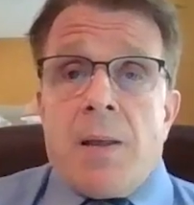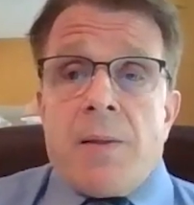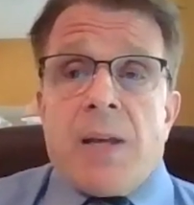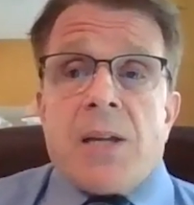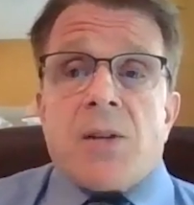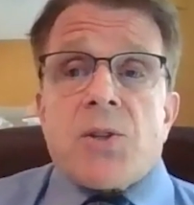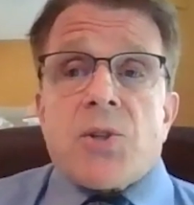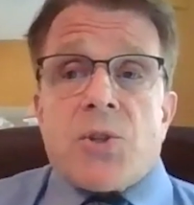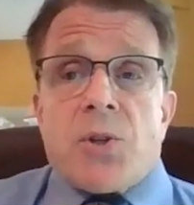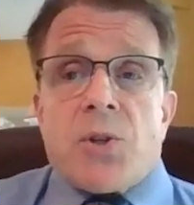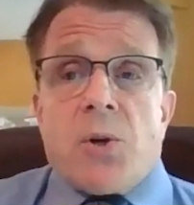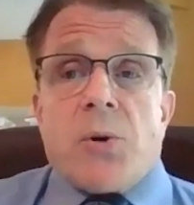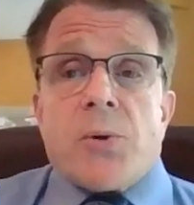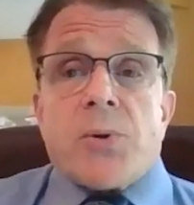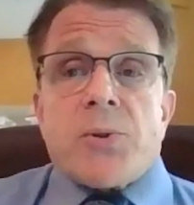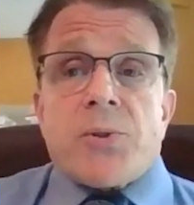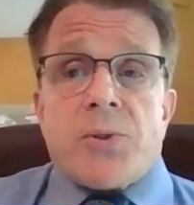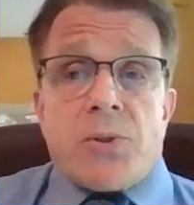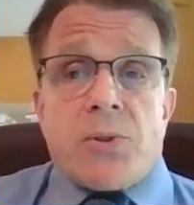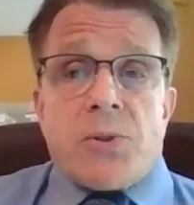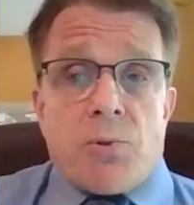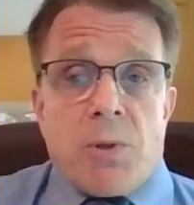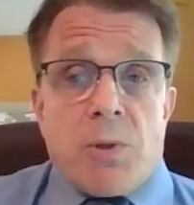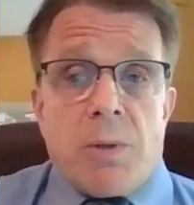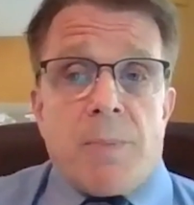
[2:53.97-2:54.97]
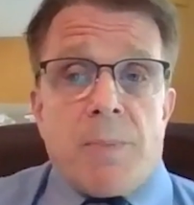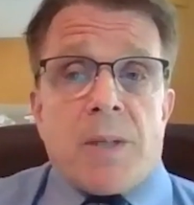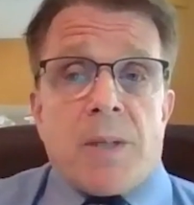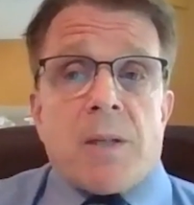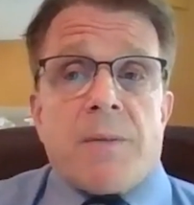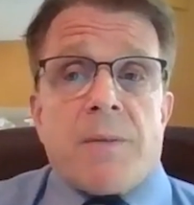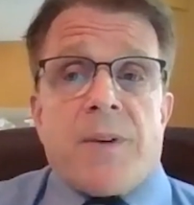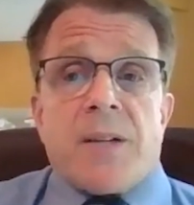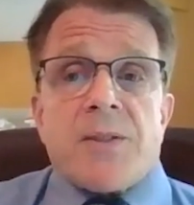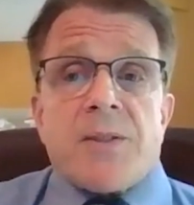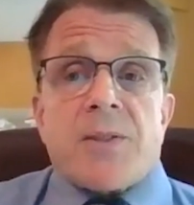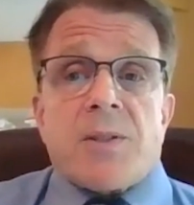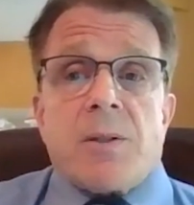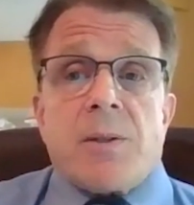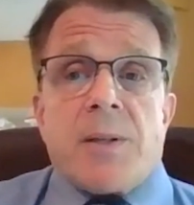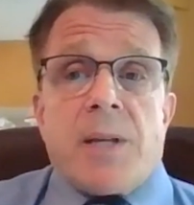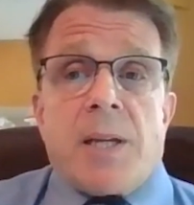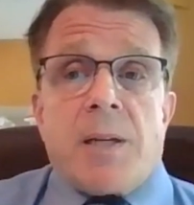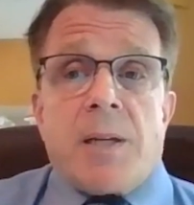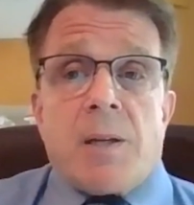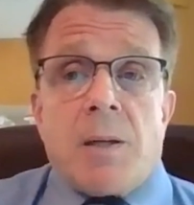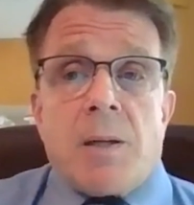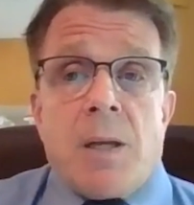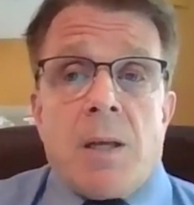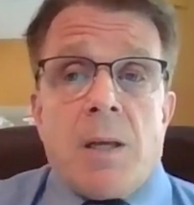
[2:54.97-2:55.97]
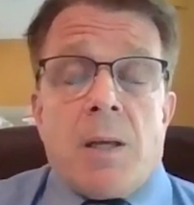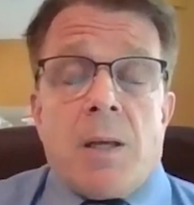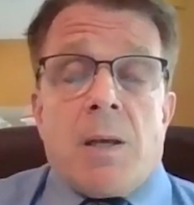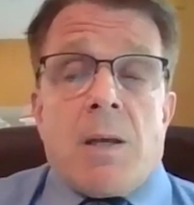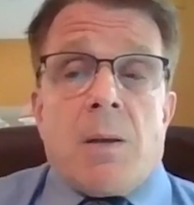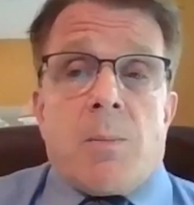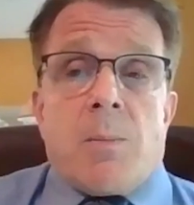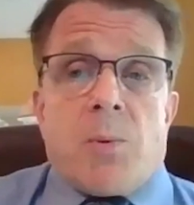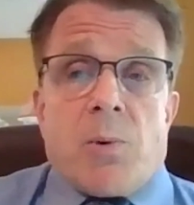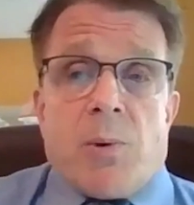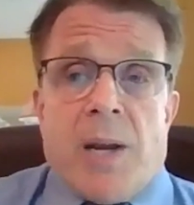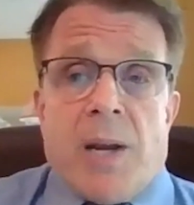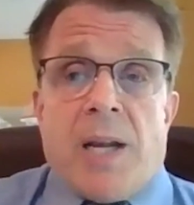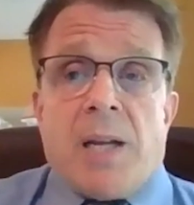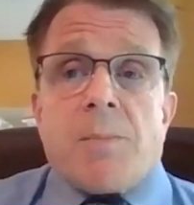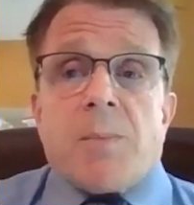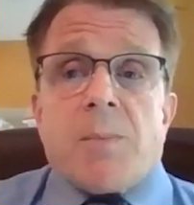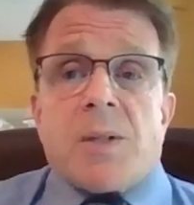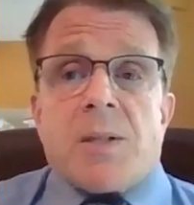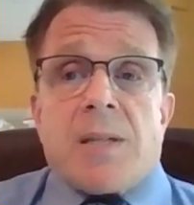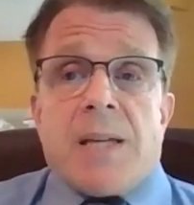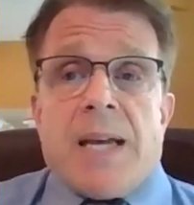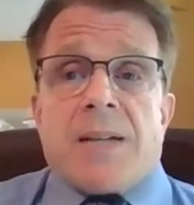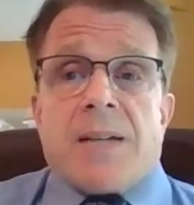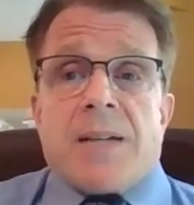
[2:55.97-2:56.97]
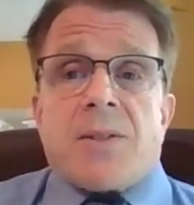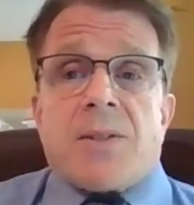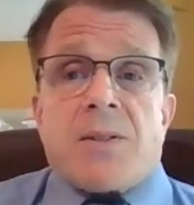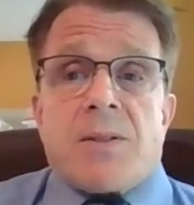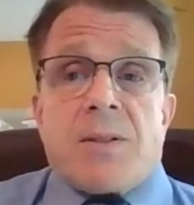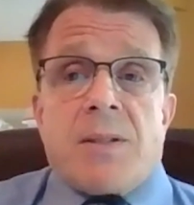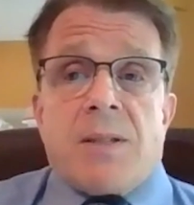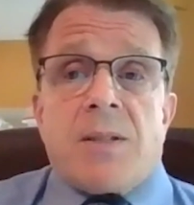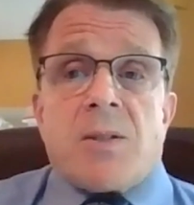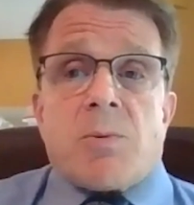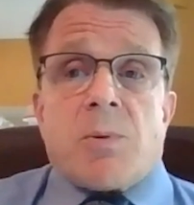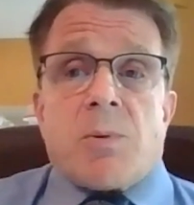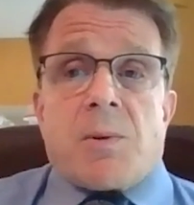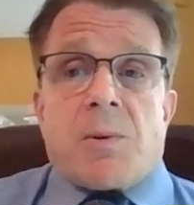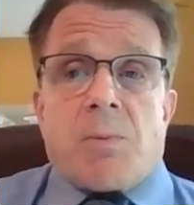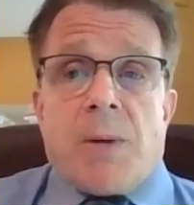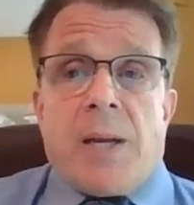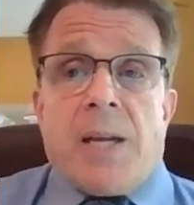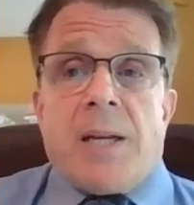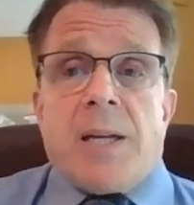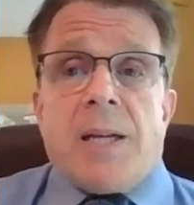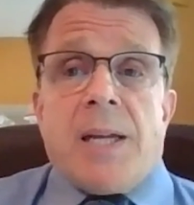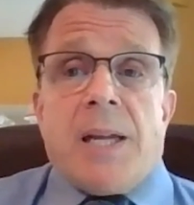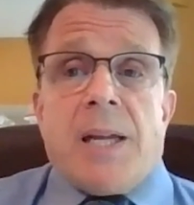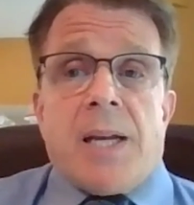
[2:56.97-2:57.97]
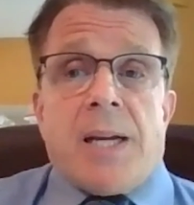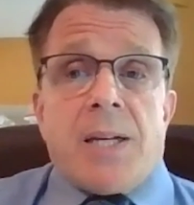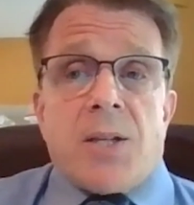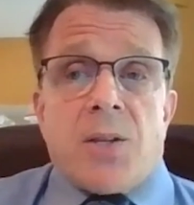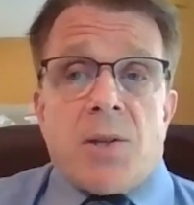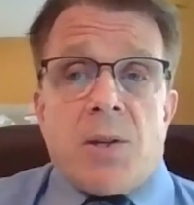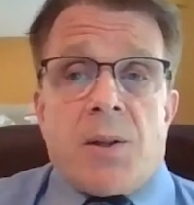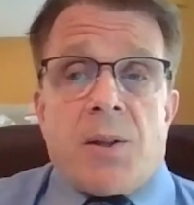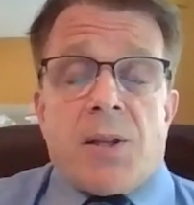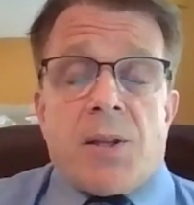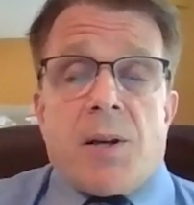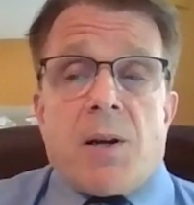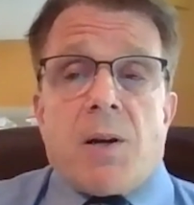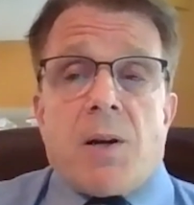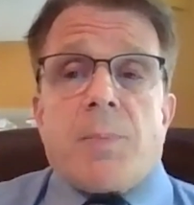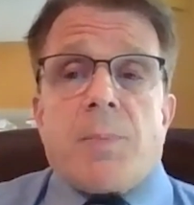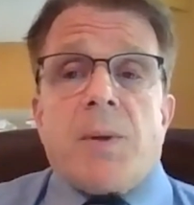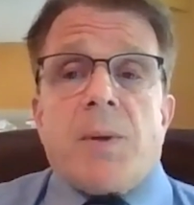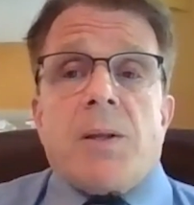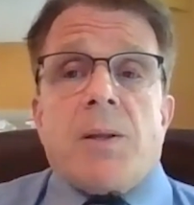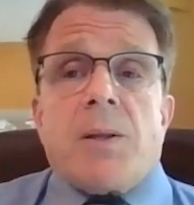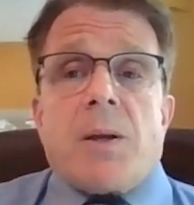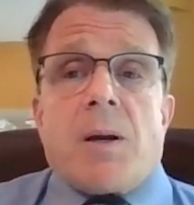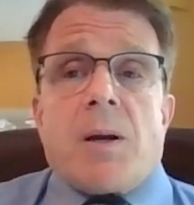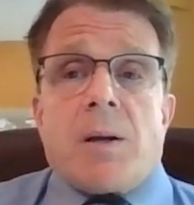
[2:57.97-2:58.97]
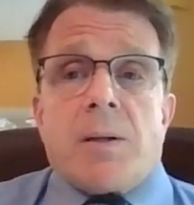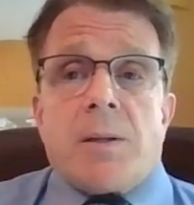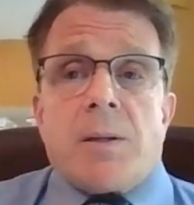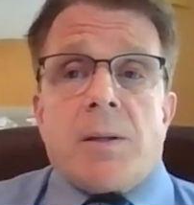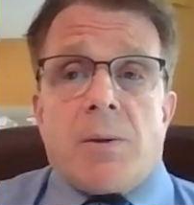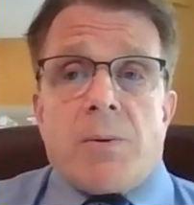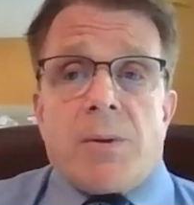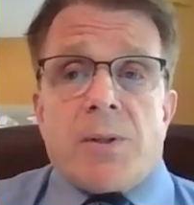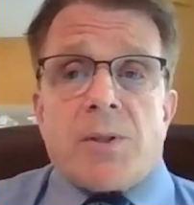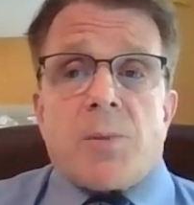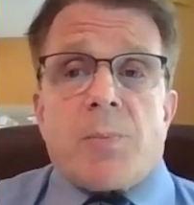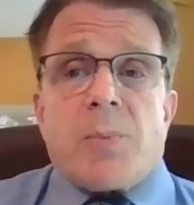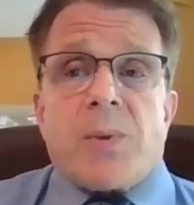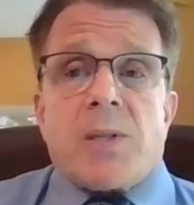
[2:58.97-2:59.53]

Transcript: that shows the treatment of isolated brain metastases with radiation therapy, there is a